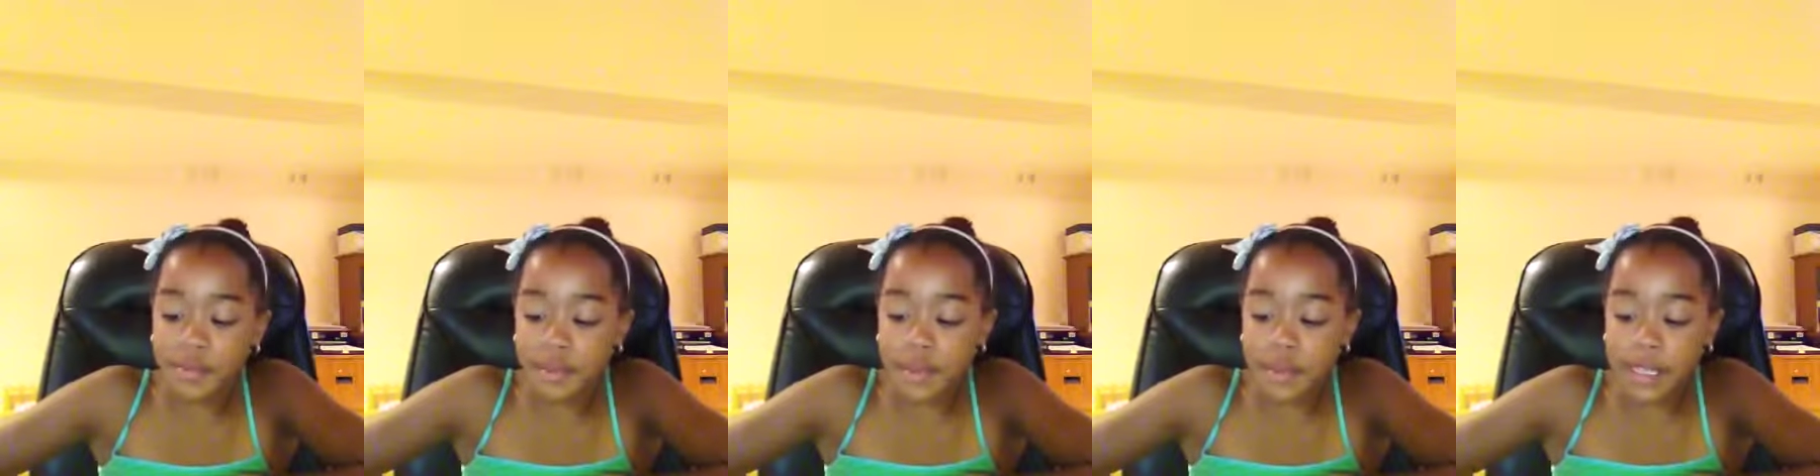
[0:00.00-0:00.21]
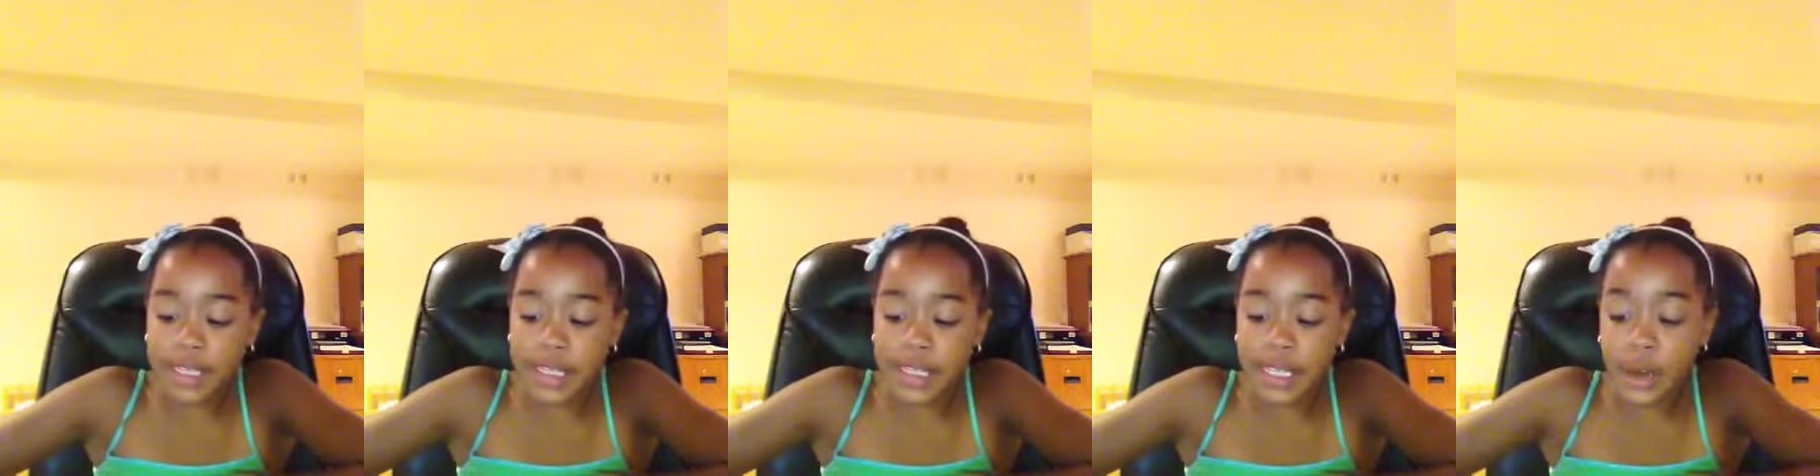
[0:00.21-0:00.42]

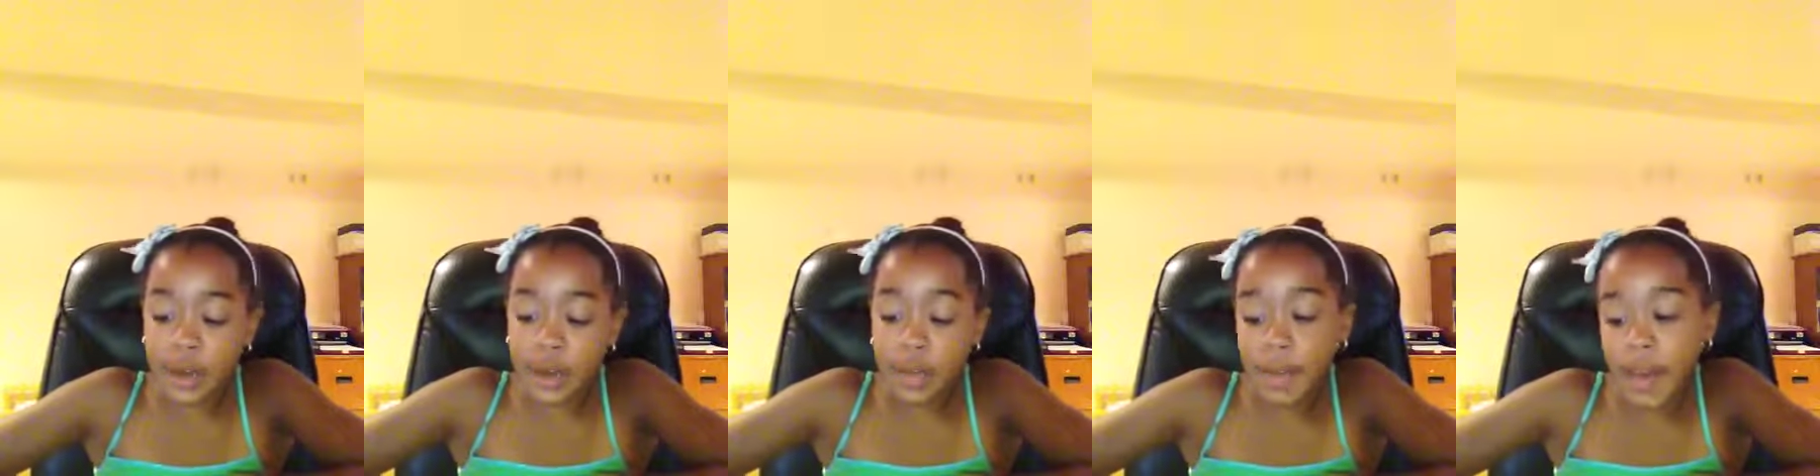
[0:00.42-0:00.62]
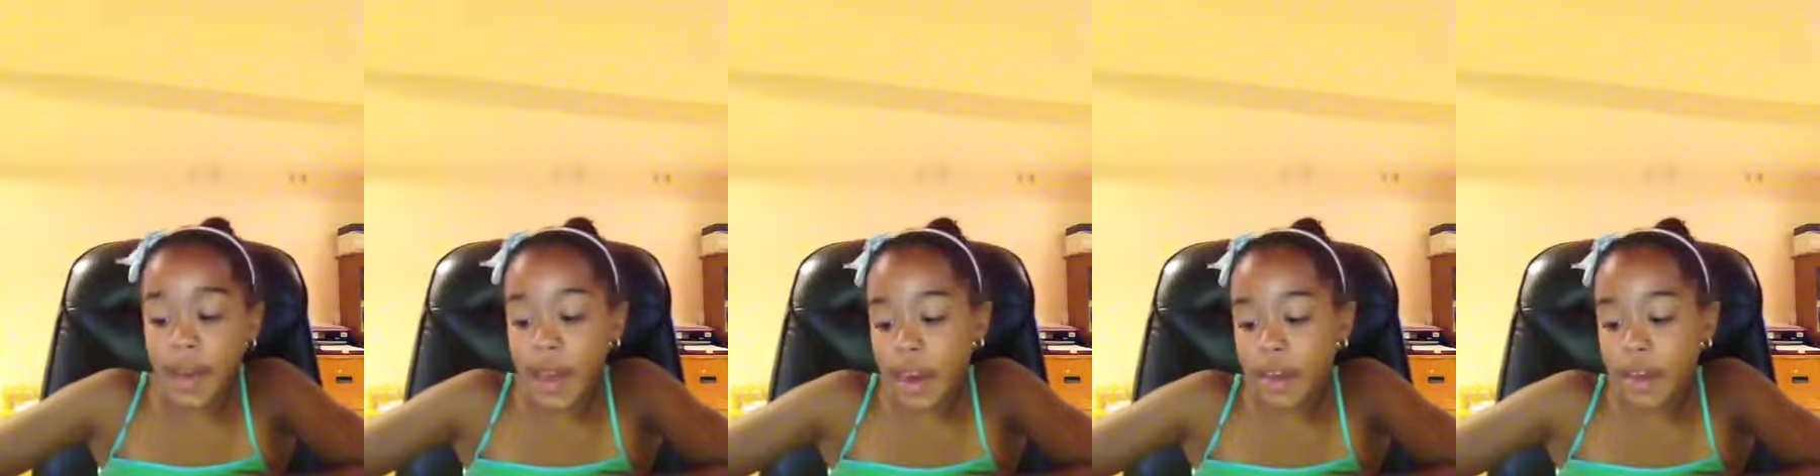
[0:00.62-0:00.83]
blinged out
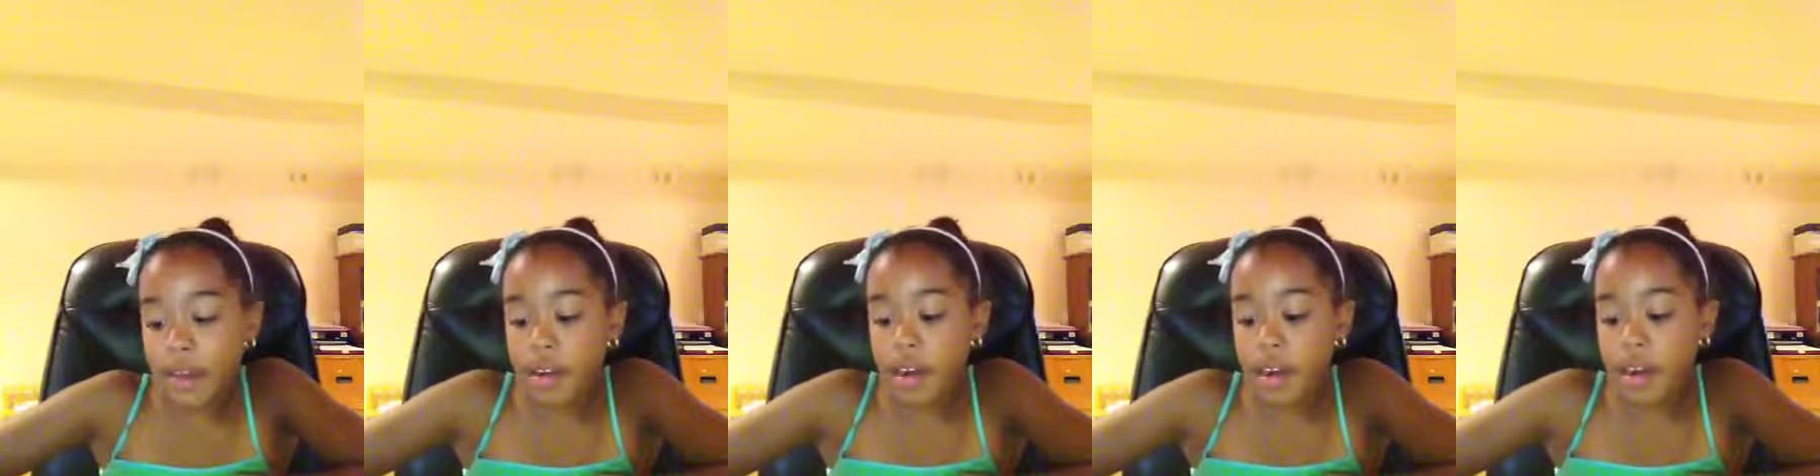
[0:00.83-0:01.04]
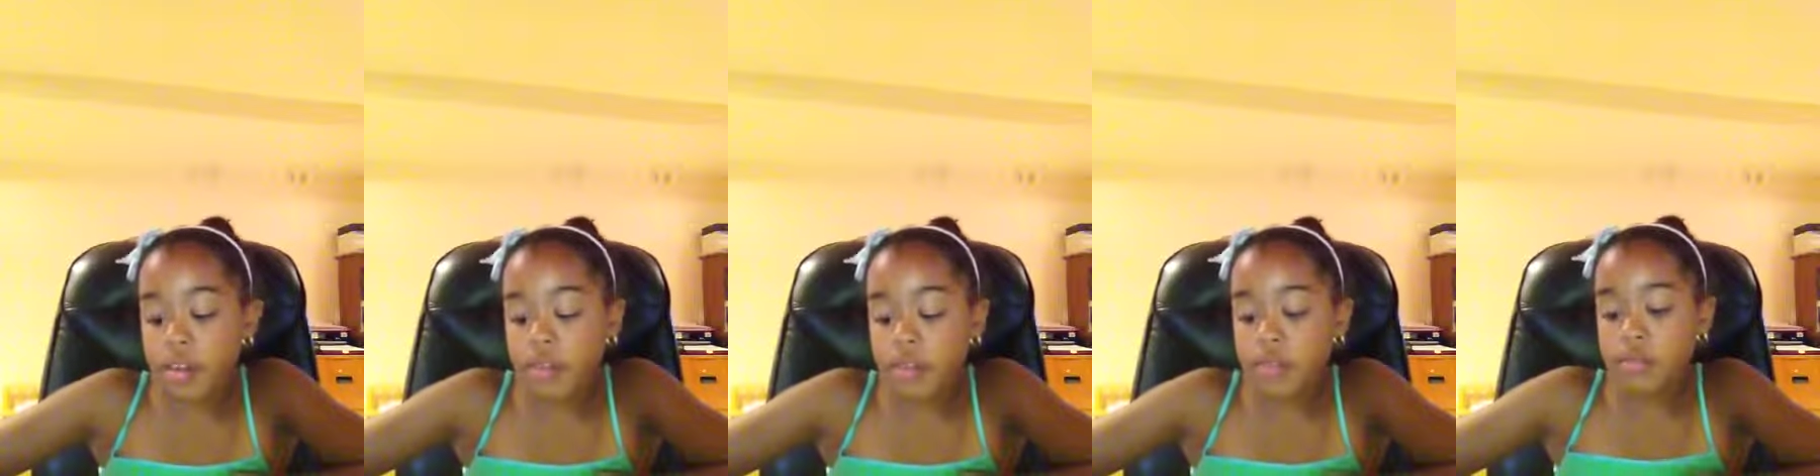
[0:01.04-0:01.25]

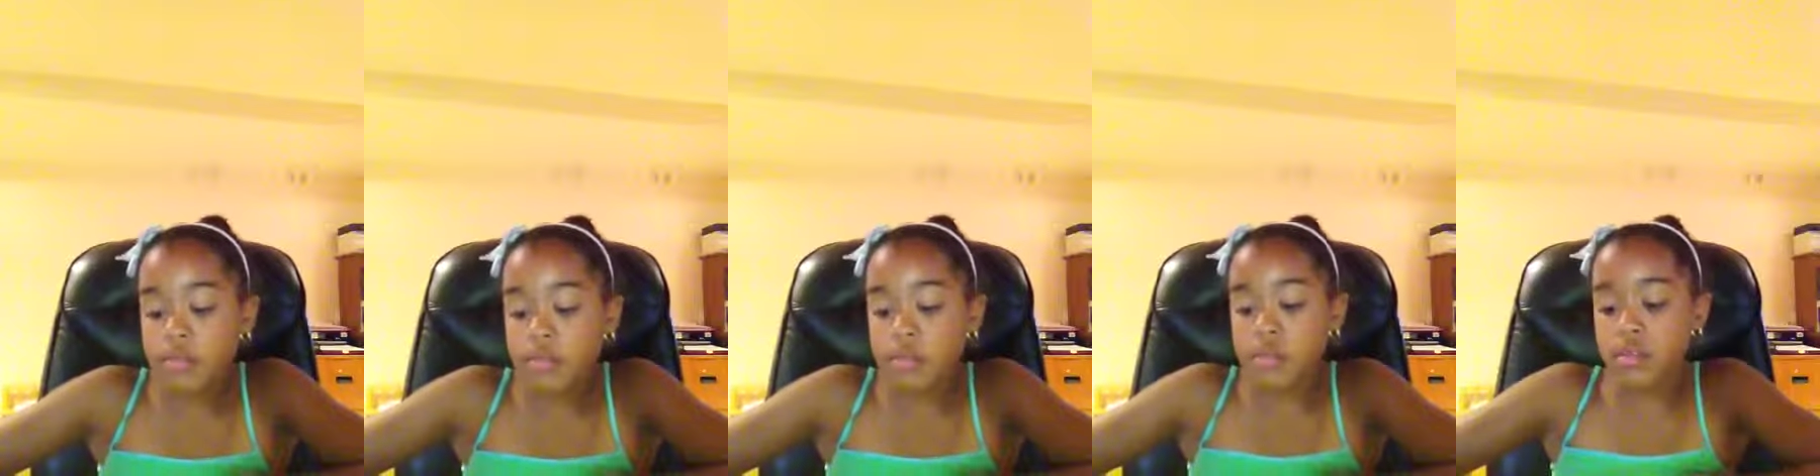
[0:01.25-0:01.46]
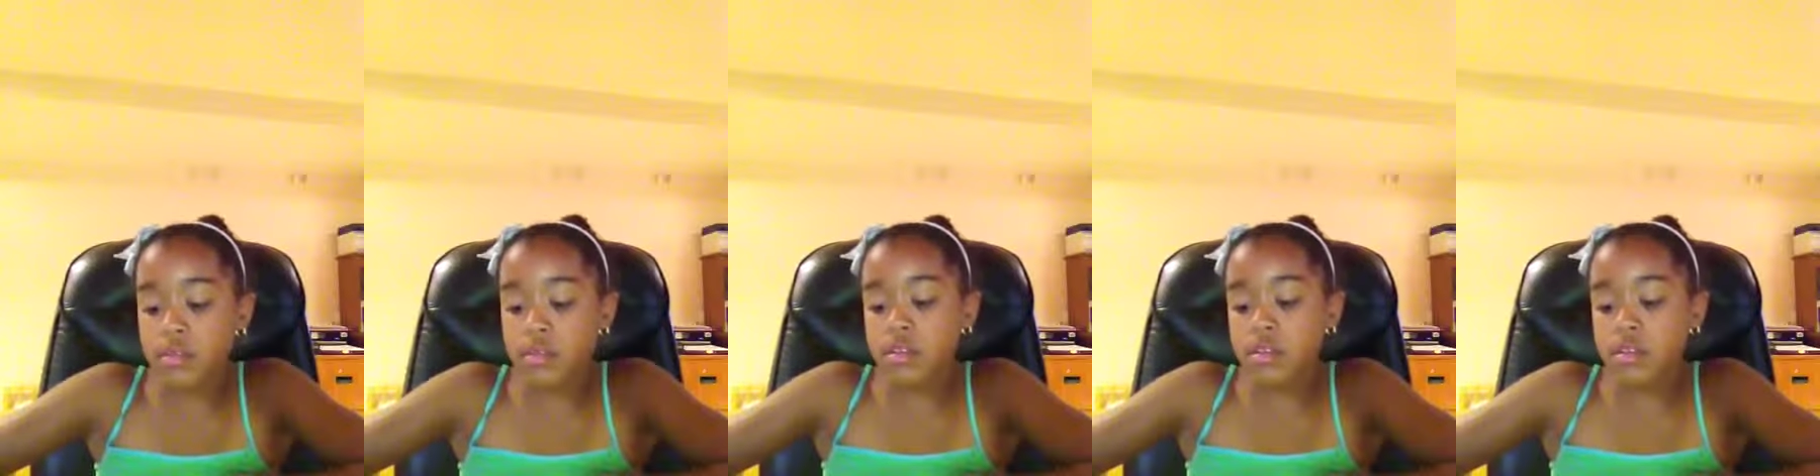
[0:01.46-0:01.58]
background.